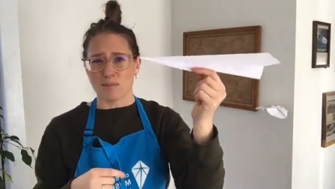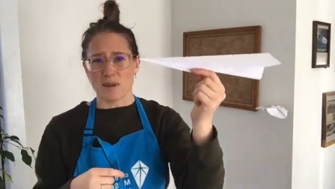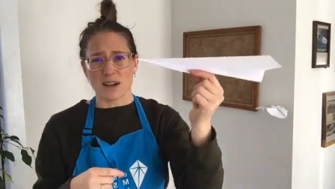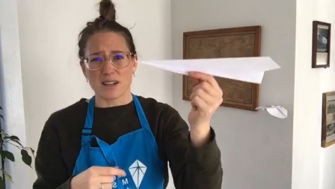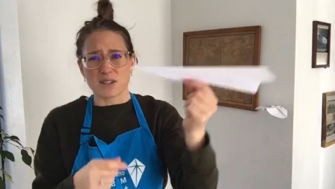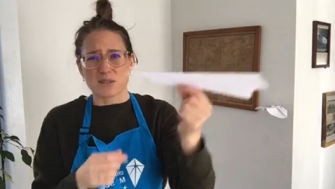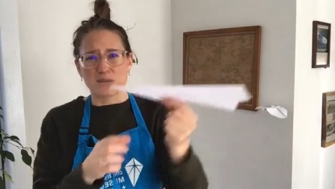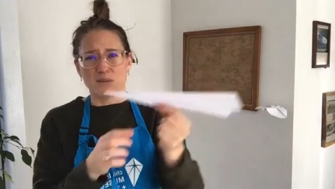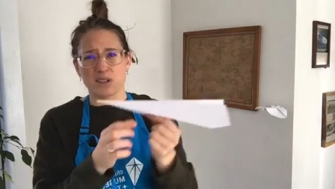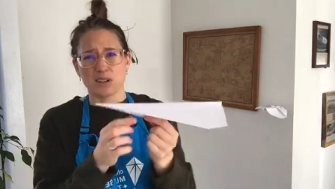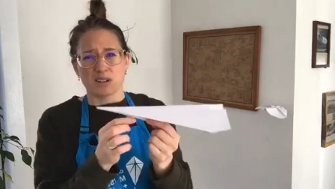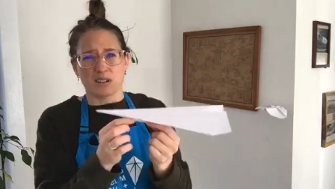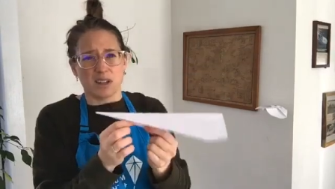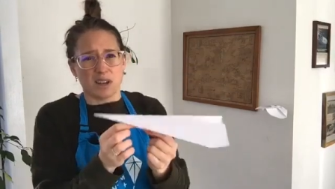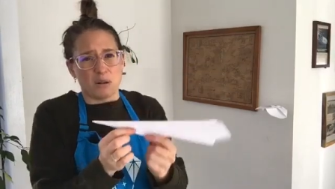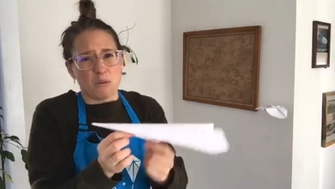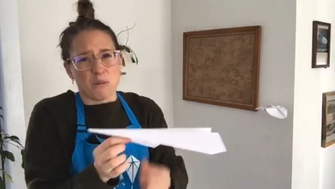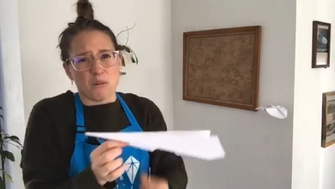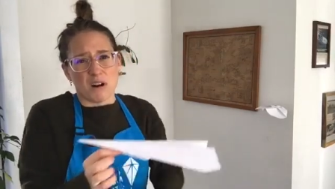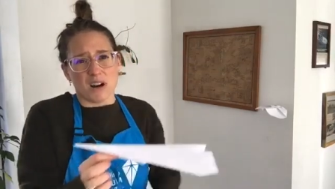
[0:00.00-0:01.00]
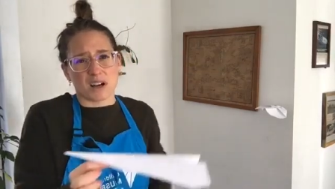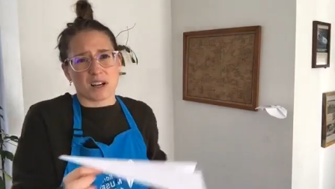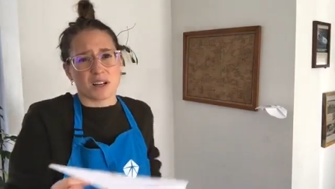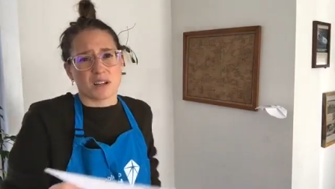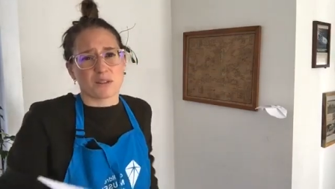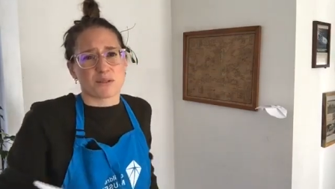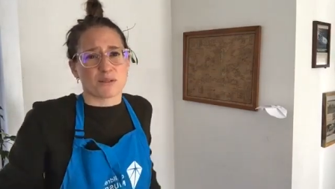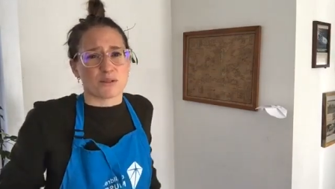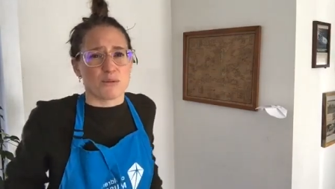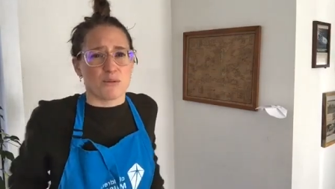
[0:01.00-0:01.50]
Imagine when you're like
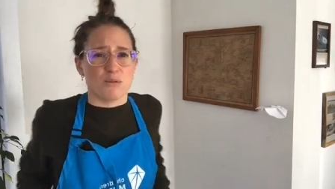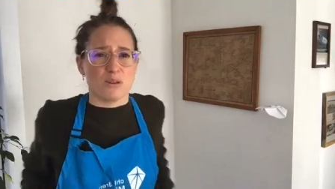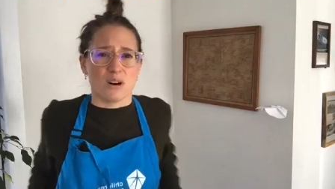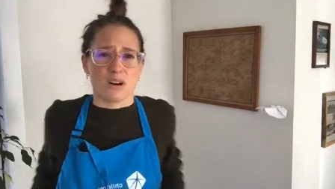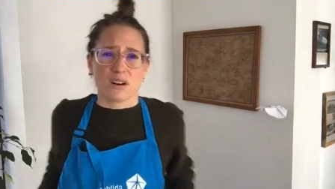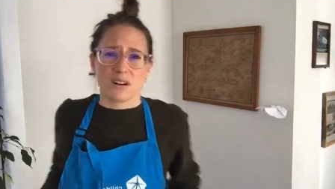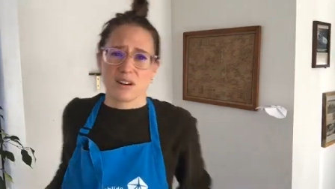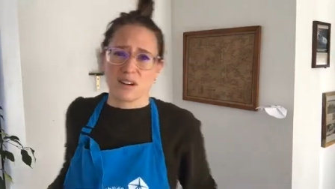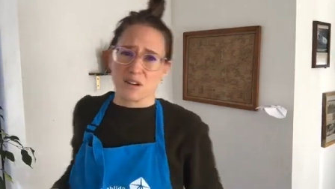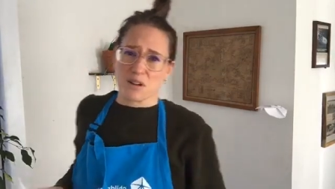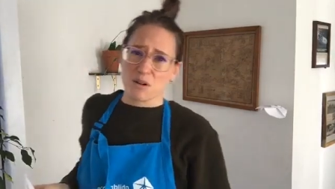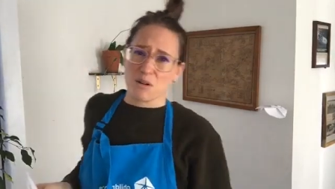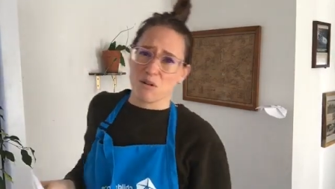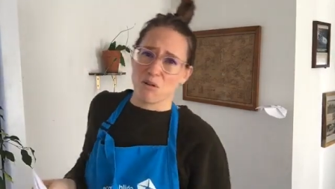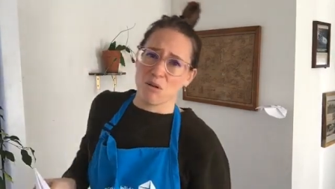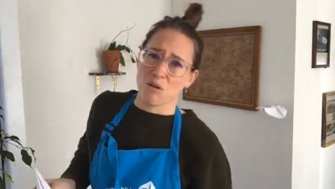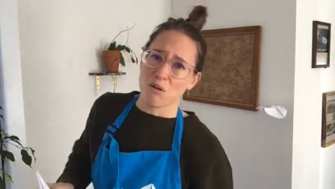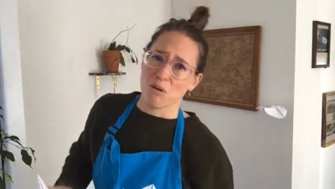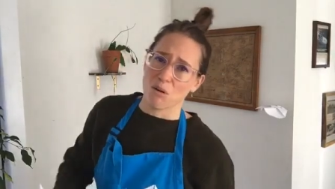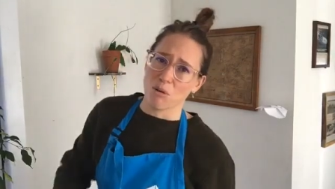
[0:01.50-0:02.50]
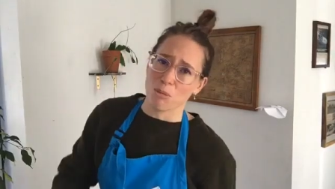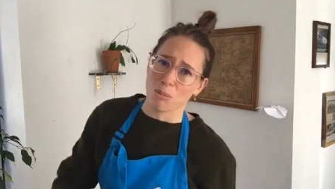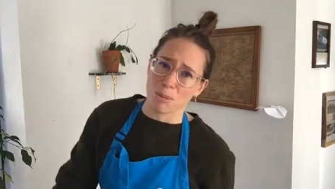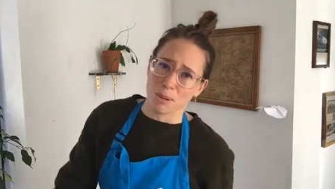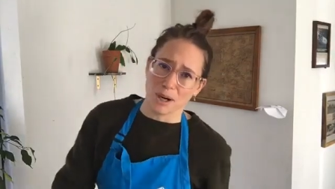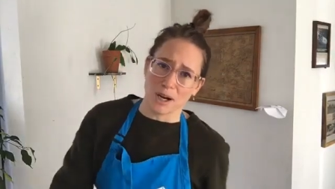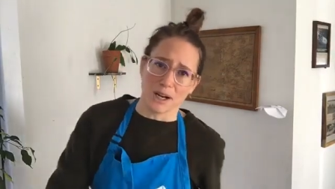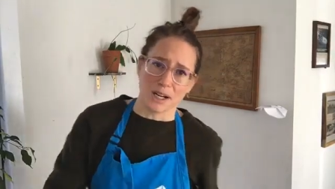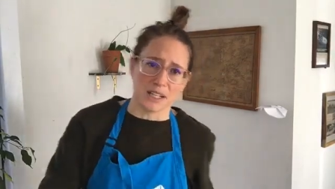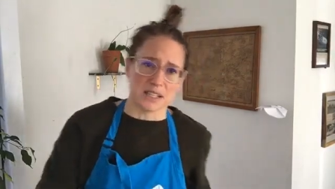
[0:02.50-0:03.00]
walking through water and your whole
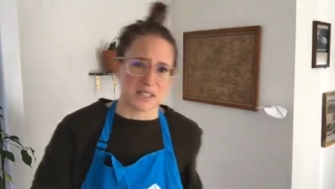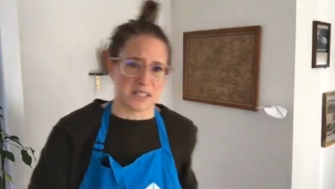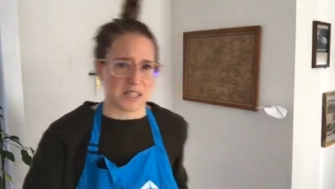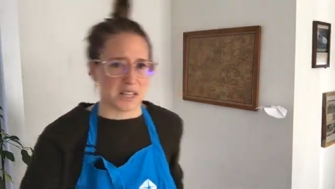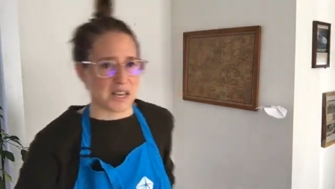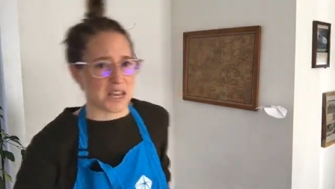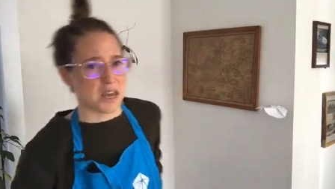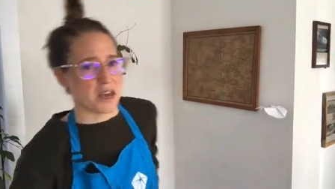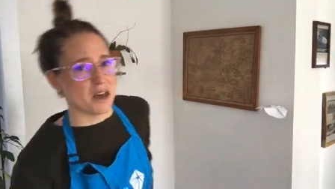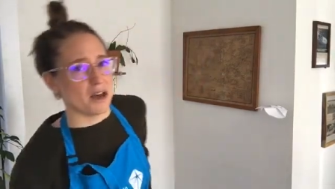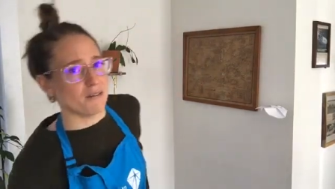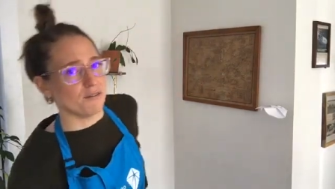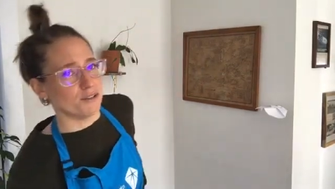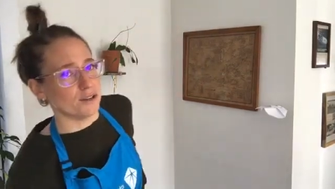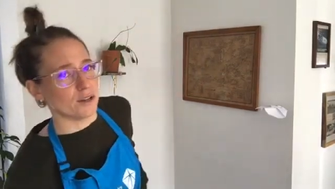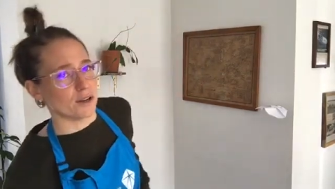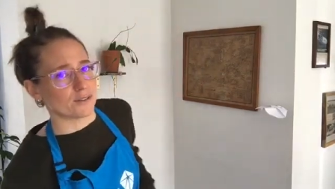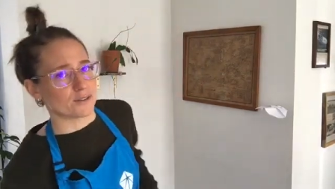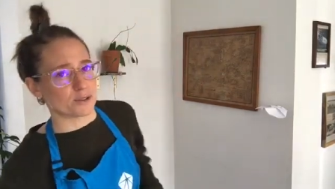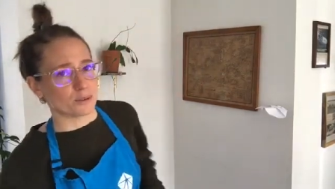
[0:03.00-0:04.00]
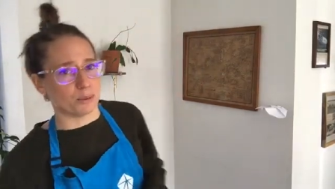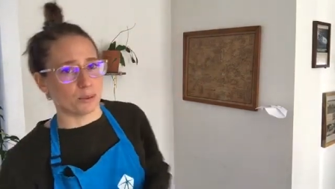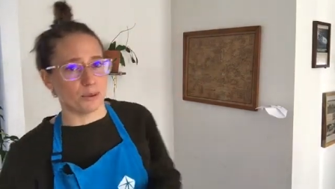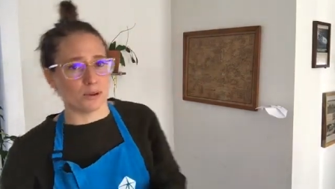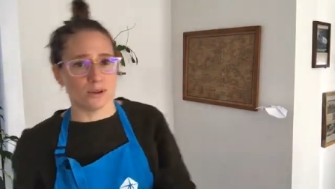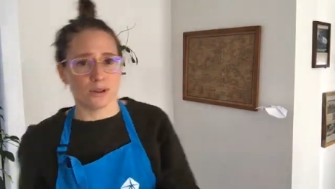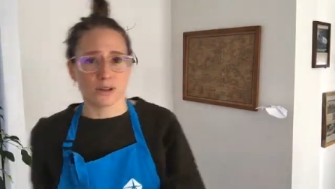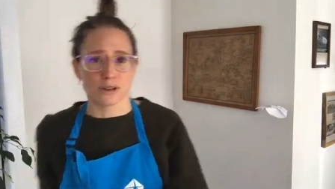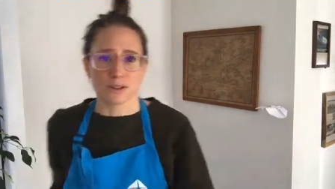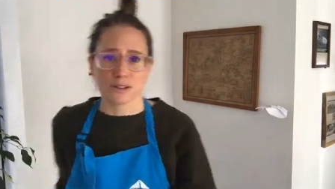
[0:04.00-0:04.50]
body, it's like heavy, you have to
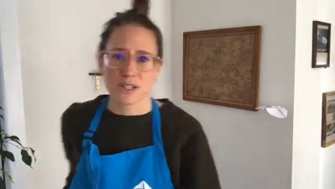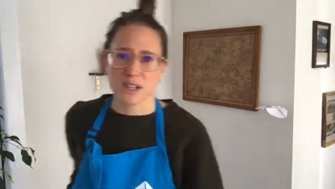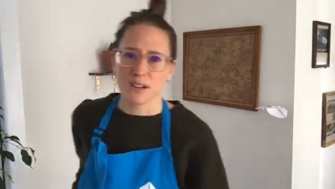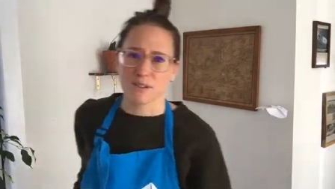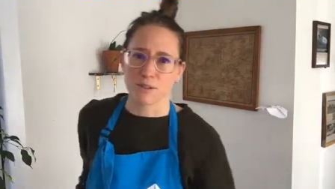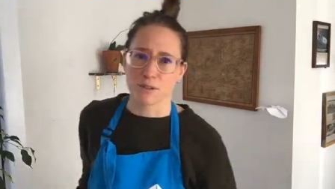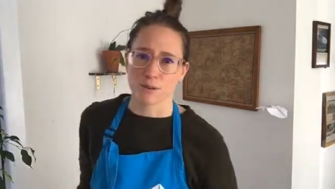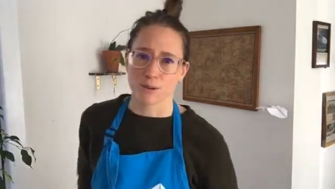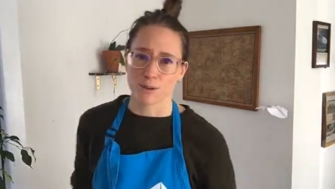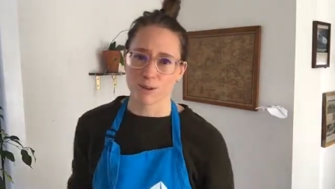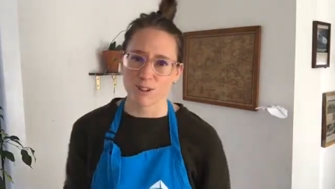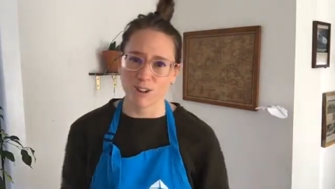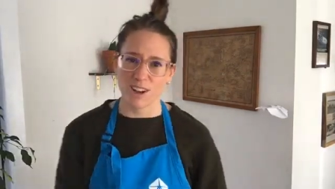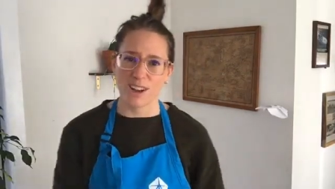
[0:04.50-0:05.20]
pull yourself through.